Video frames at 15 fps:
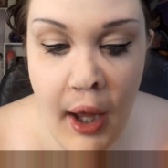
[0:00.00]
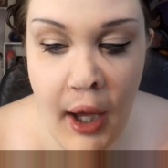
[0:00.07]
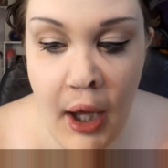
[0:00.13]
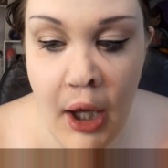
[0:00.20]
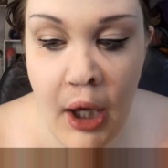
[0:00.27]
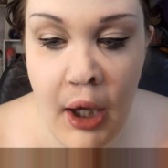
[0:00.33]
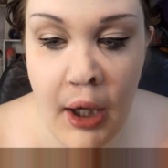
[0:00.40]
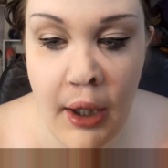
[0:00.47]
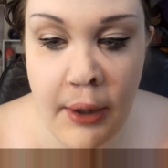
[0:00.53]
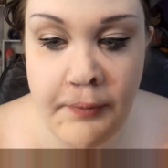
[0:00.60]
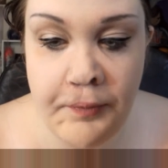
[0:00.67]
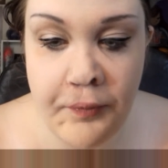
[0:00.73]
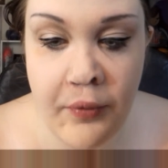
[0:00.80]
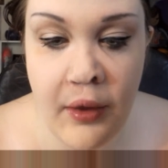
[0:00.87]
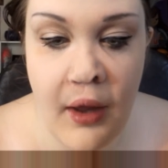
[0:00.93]

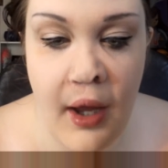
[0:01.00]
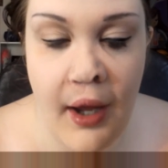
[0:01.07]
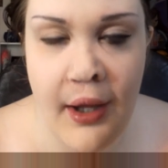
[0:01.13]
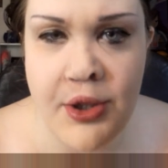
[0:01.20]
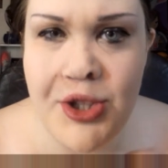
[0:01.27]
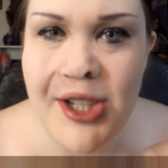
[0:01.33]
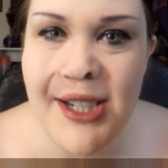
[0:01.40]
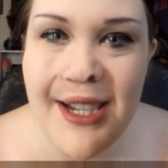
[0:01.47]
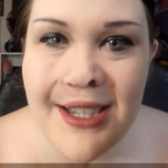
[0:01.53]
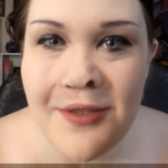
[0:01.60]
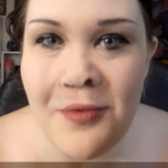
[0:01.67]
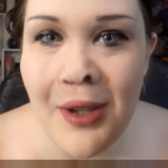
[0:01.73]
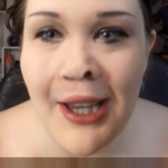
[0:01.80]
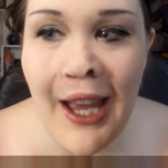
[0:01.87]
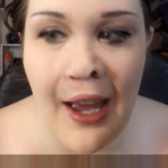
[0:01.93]
Um, and she
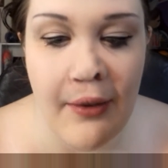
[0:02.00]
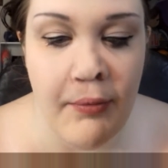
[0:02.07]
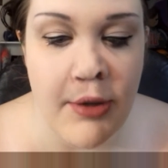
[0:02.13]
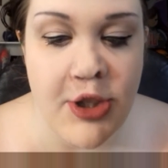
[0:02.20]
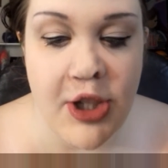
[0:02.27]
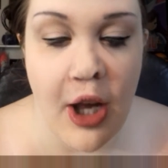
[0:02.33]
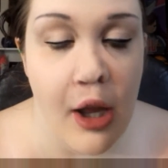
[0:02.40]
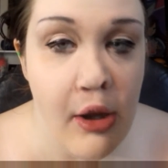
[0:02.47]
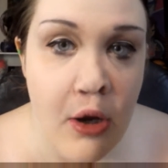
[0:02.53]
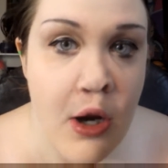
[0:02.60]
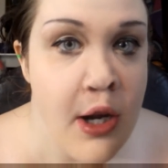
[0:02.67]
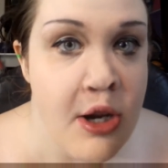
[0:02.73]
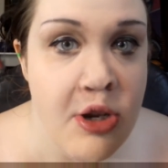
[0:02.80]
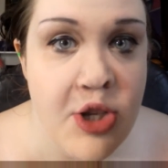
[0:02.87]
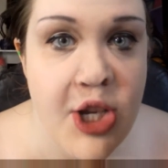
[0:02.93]
doesn't really have much color
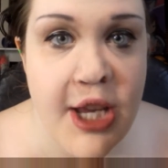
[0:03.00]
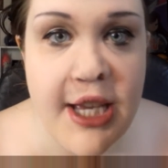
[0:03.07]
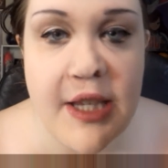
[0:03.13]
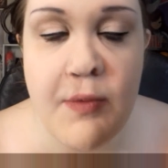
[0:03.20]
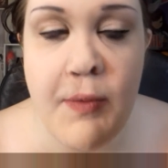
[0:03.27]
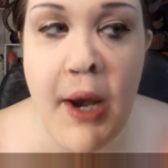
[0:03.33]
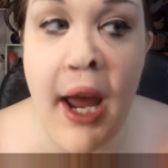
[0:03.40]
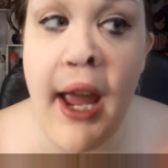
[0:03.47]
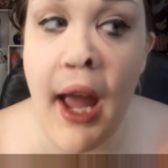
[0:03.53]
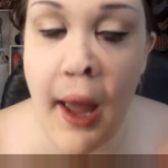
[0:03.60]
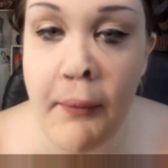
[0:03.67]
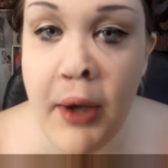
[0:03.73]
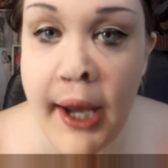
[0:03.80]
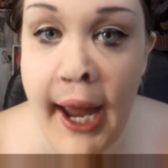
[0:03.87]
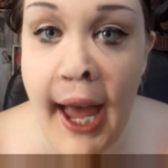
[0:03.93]
on her cheeks, but I
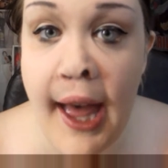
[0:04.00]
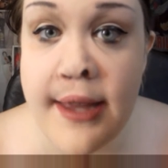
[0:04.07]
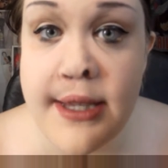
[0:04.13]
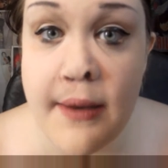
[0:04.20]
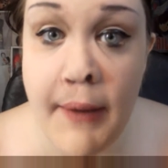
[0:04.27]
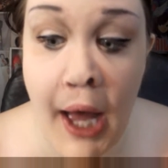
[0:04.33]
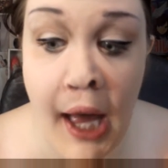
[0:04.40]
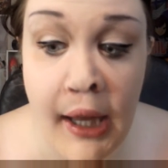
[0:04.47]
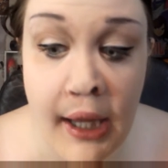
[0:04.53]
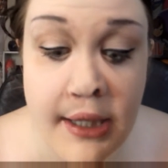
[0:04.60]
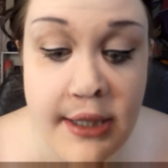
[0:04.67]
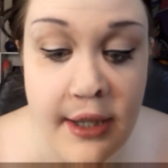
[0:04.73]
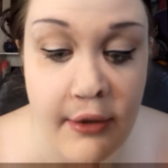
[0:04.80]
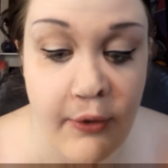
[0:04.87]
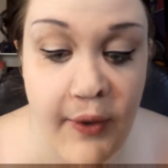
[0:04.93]
am going to add some highlight
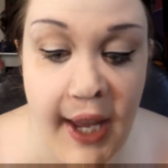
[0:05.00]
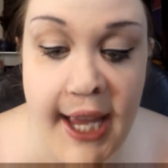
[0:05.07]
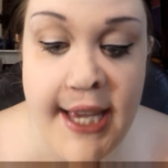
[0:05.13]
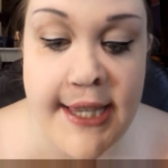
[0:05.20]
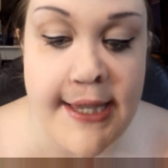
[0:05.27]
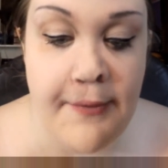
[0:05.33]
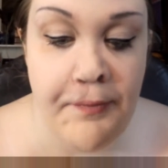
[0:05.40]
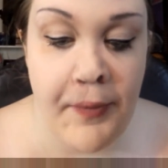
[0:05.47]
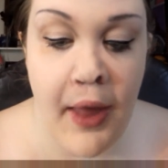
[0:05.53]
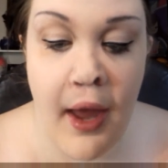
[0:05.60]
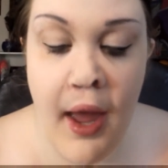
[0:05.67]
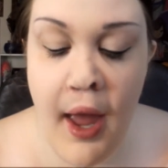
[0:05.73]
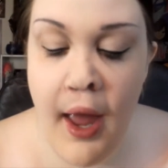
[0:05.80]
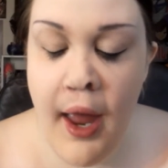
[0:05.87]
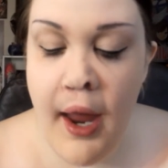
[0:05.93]
to the face.
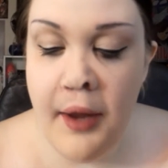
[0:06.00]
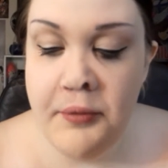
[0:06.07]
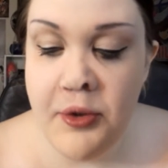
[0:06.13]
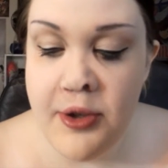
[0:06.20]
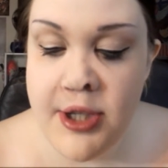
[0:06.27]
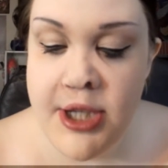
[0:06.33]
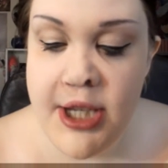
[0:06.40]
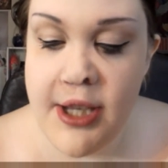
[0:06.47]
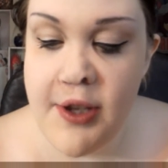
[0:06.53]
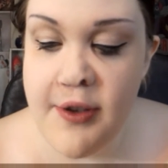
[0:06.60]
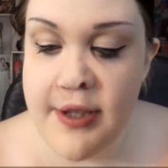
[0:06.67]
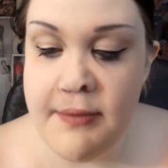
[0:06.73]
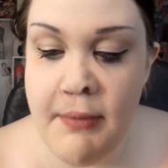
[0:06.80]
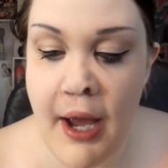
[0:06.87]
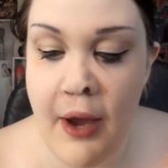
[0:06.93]
I'm going to
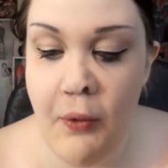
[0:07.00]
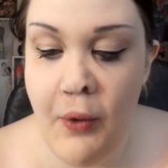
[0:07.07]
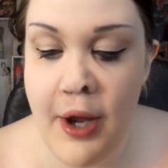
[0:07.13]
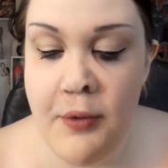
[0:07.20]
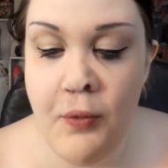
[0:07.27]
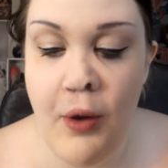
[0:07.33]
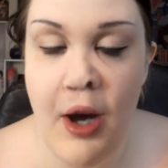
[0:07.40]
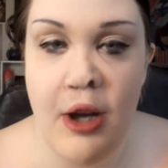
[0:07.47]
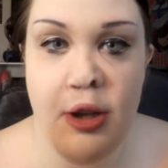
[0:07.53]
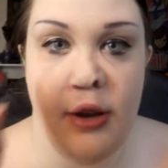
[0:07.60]
use my Wet n Wild